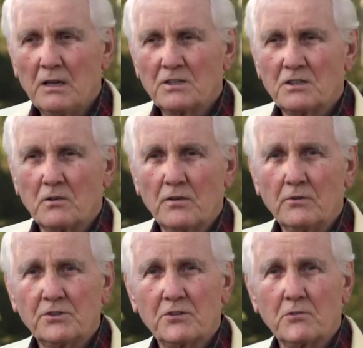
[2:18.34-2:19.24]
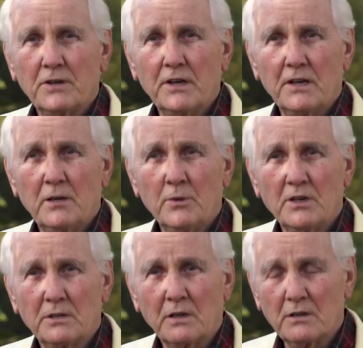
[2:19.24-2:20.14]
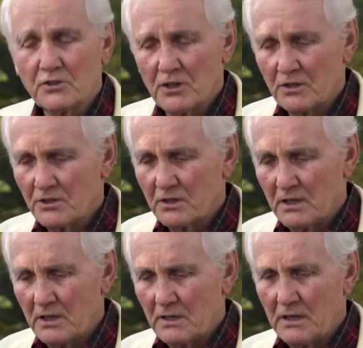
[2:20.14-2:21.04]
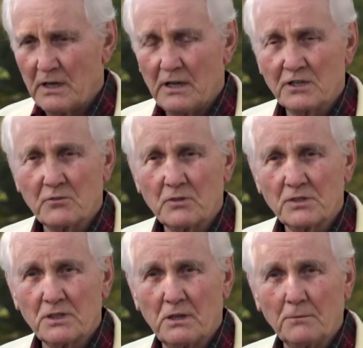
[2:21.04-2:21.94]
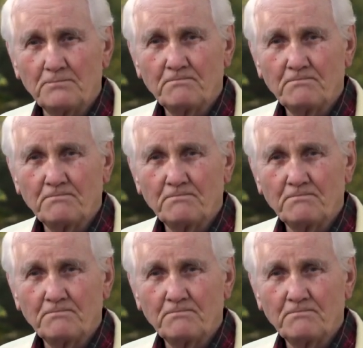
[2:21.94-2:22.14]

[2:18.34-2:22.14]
So those three came into conjunction, and as a result,